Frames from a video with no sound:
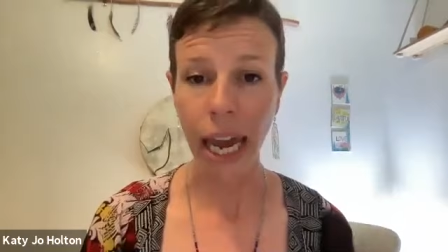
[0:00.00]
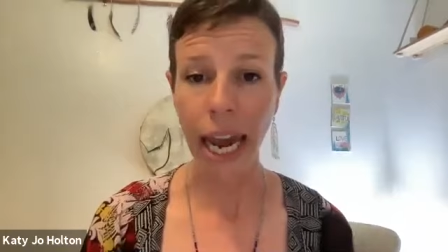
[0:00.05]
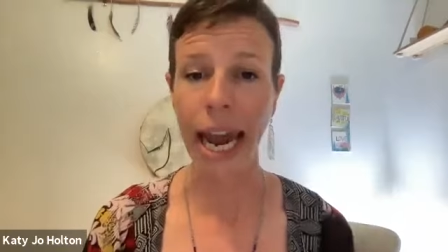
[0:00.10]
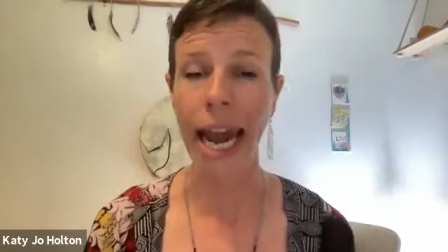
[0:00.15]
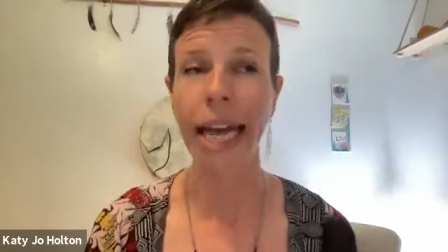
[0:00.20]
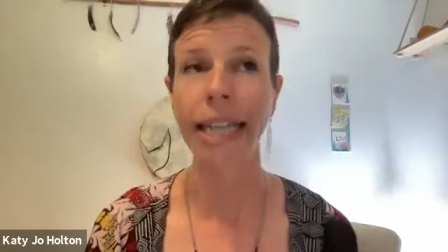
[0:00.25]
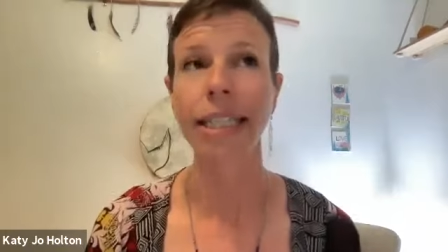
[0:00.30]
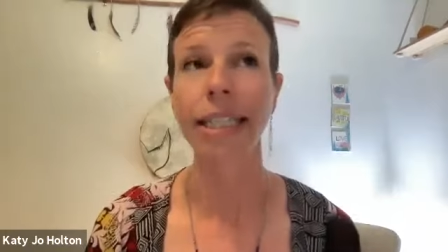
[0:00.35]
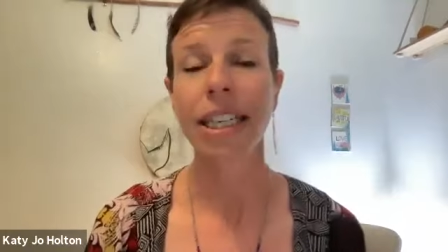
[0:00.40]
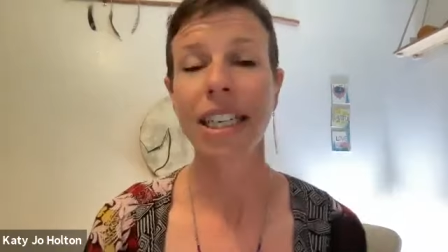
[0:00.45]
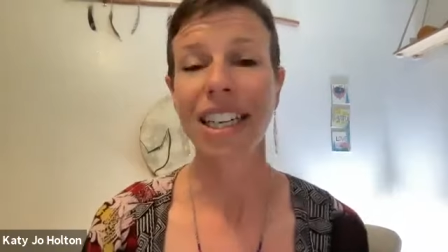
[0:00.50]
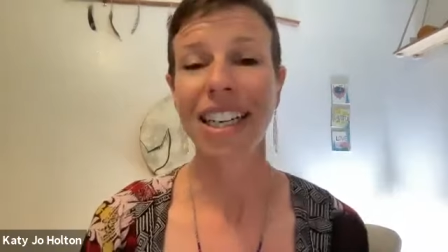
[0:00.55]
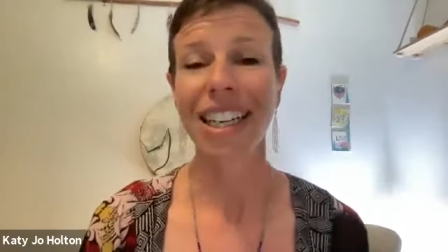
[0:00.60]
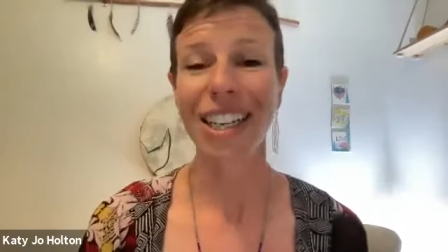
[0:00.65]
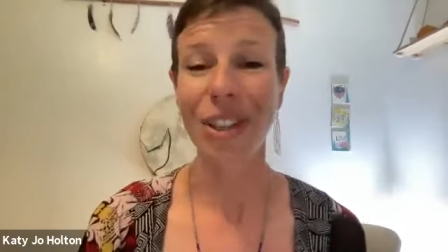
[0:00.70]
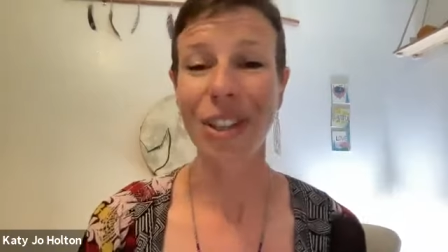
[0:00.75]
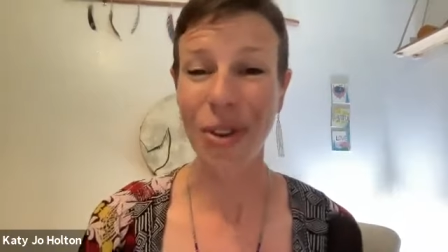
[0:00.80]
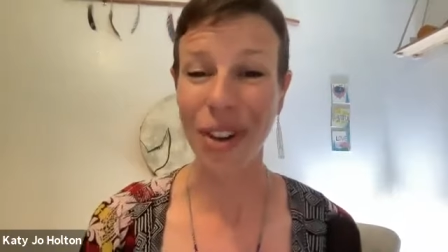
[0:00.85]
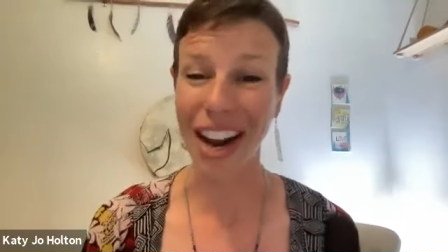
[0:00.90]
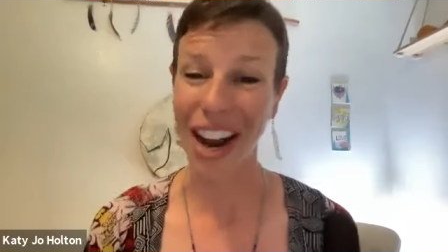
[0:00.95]
And
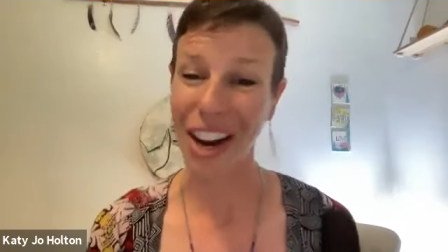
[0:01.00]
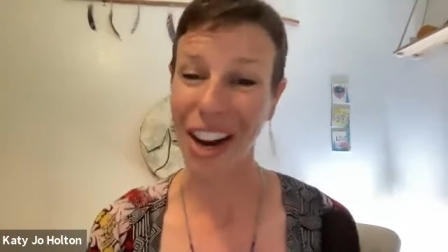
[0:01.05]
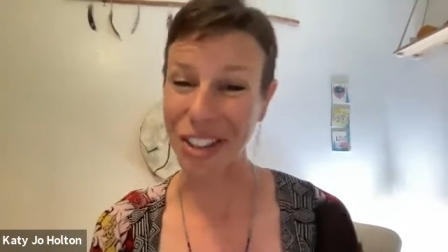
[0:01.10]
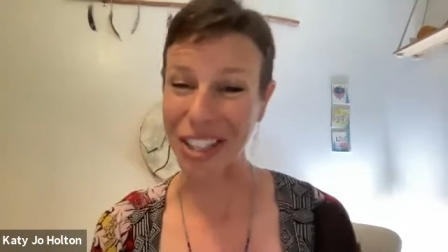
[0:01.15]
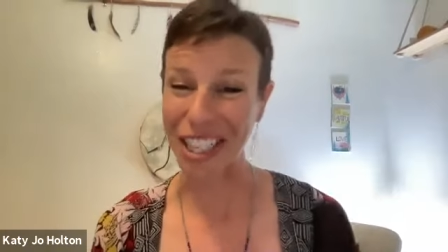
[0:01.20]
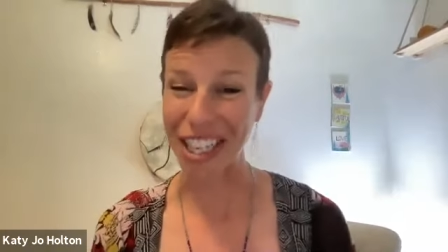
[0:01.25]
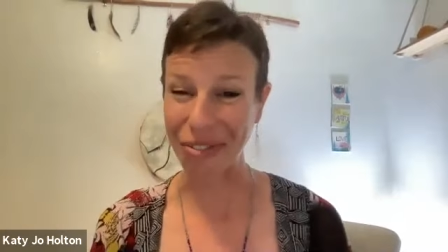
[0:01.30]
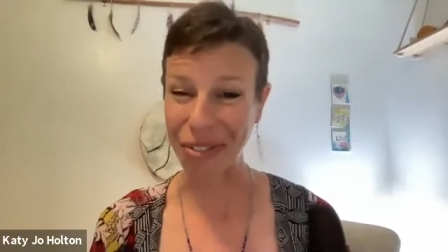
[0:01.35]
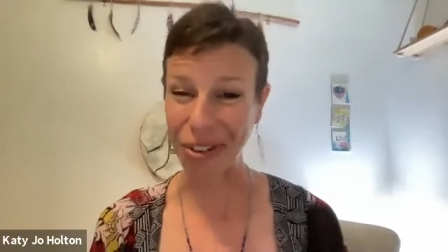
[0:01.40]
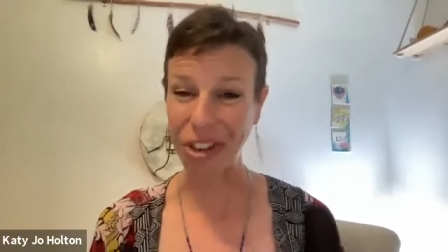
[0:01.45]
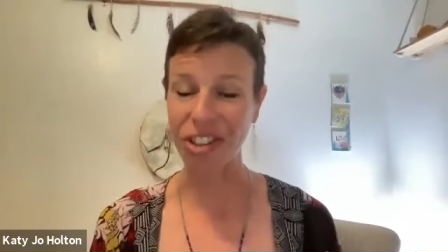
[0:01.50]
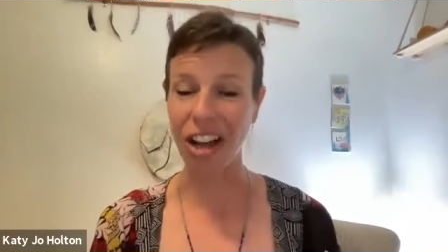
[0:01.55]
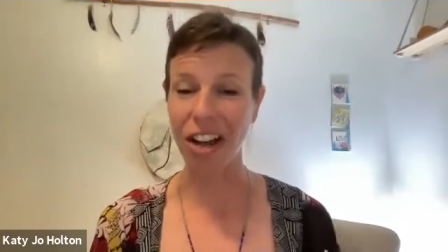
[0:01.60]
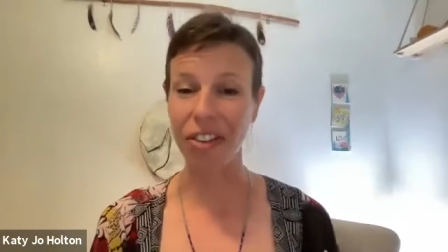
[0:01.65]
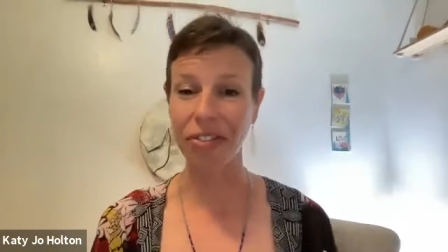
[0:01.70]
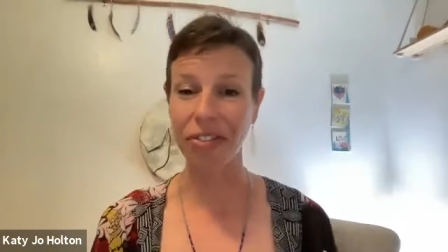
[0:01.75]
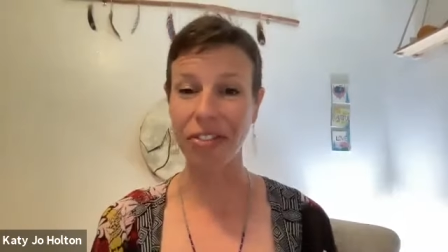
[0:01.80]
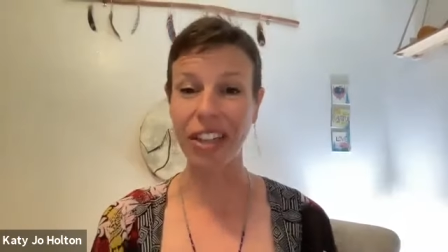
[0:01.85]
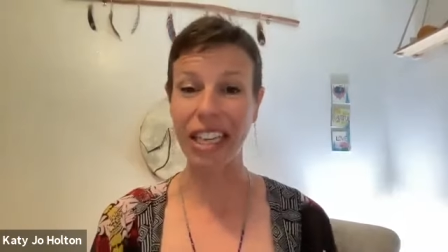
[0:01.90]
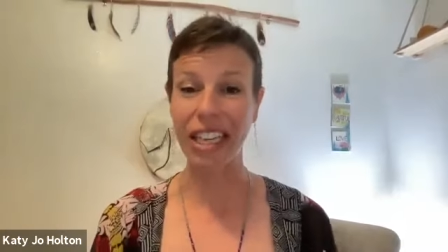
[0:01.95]
you can actually give
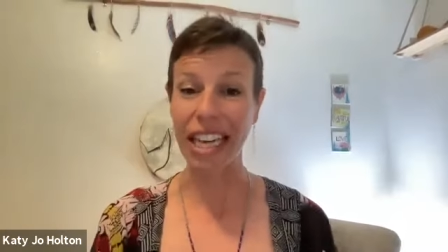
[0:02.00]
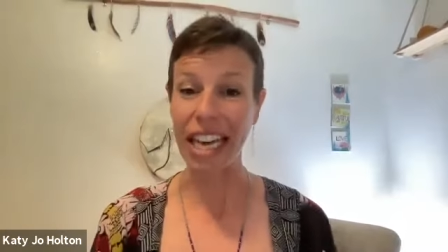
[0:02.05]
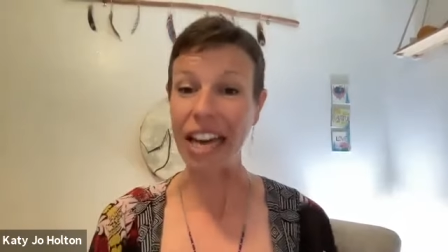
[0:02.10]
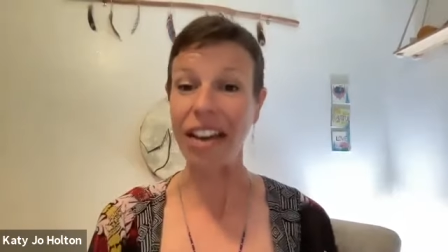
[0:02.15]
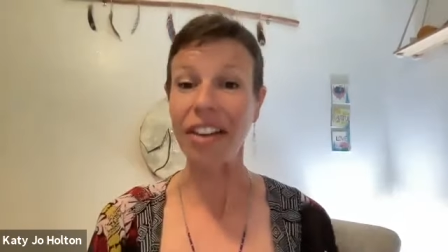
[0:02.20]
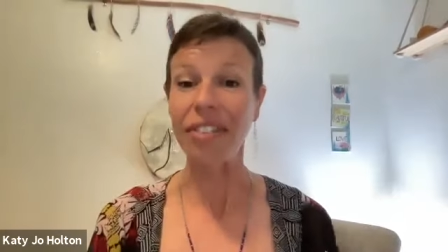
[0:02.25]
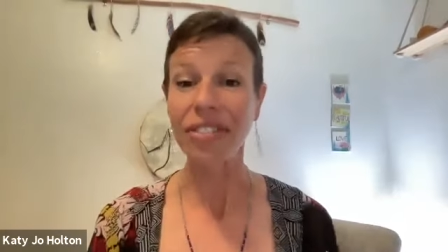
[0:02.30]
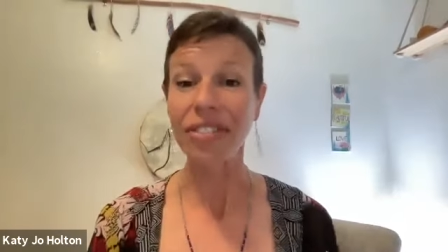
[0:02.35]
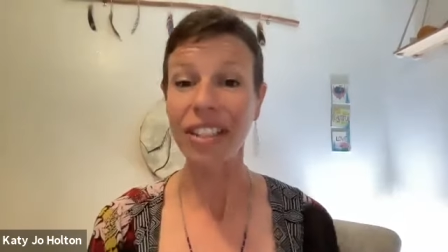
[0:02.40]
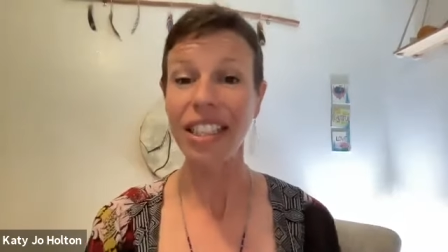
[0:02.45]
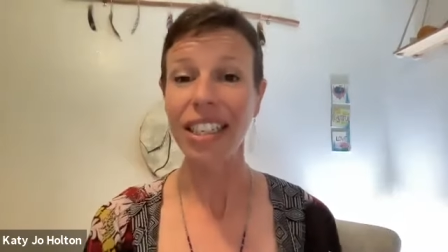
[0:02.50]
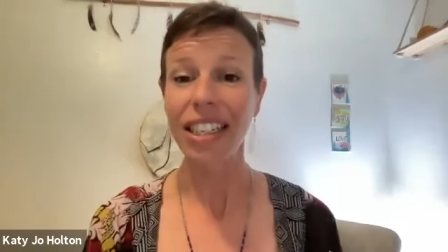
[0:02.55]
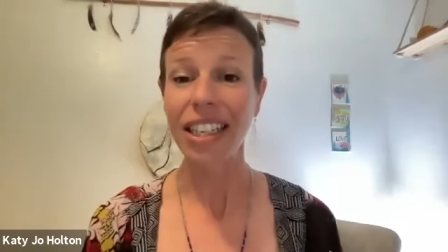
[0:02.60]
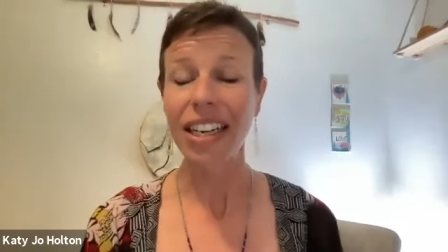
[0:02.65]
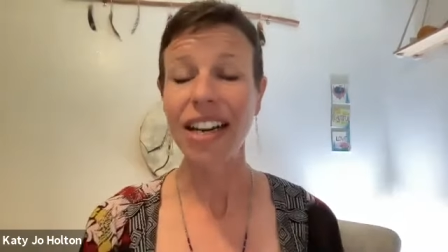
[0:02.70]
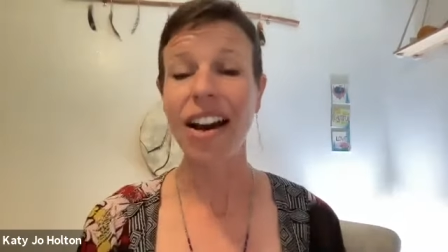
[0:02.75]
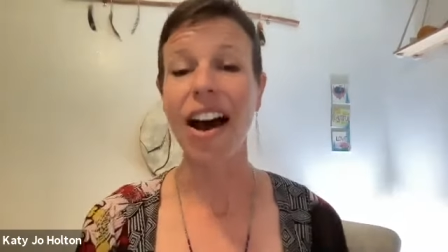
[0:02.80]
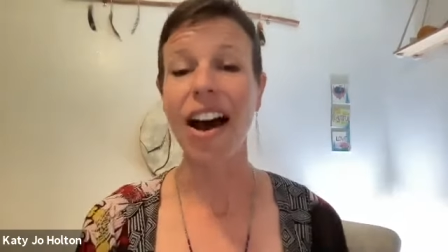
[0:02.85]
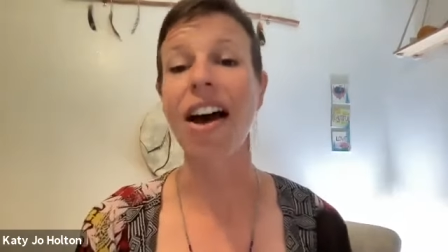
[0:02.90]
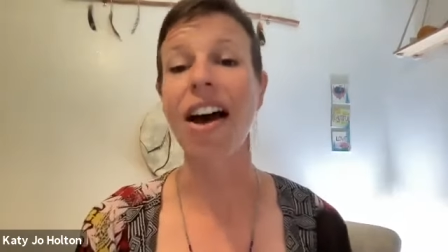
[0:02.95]
yourself the gift
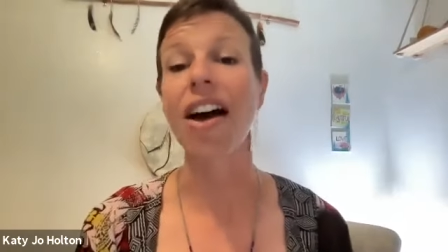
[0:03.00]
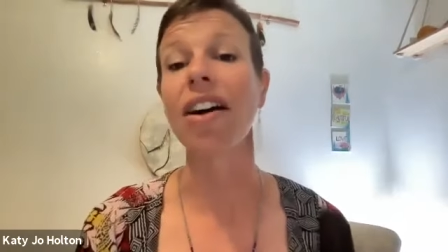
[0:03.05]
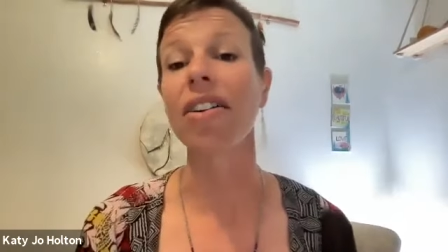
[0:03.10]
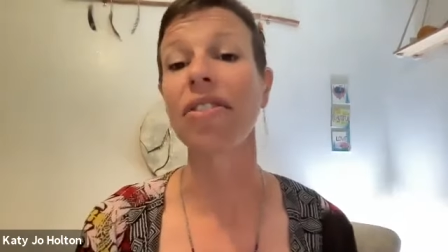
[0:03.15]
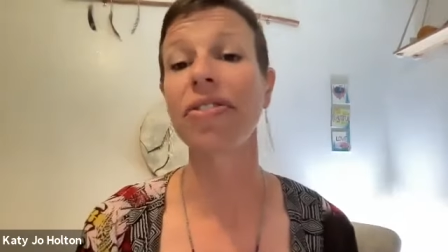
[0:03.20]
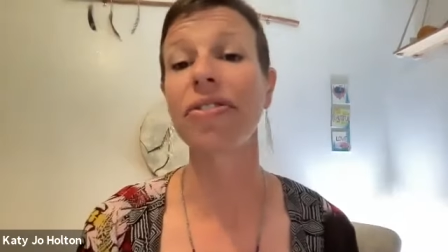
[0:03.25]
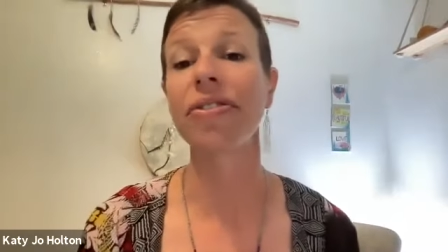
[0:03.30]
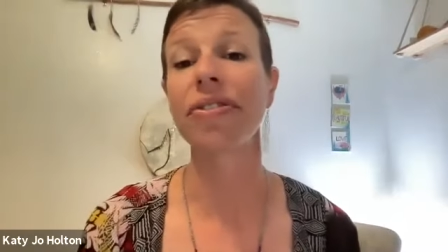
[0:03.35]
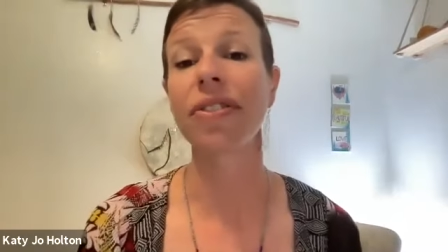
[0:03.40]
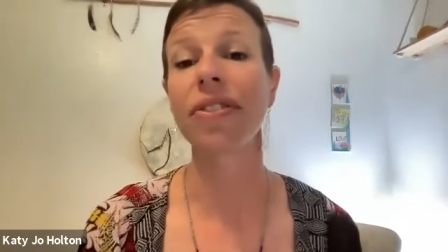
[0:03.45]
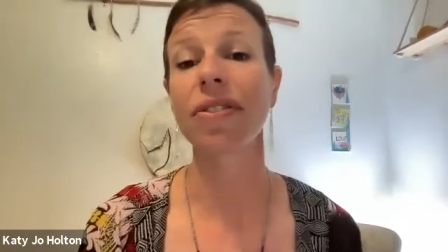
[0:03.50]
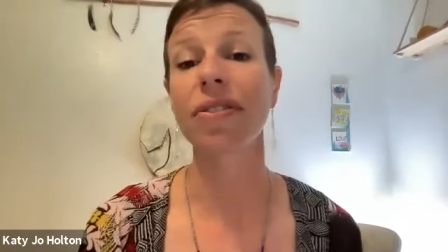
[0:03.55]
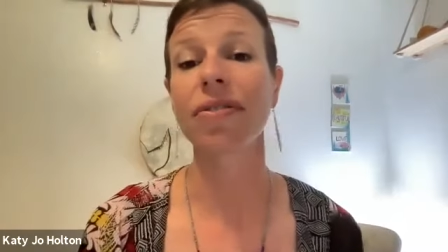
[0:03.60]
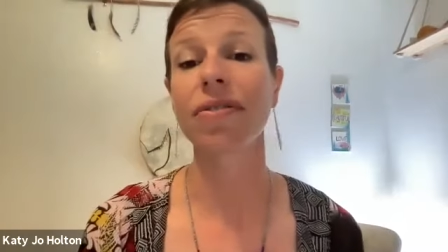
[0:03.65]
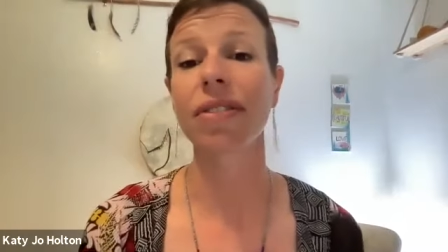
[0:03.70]
of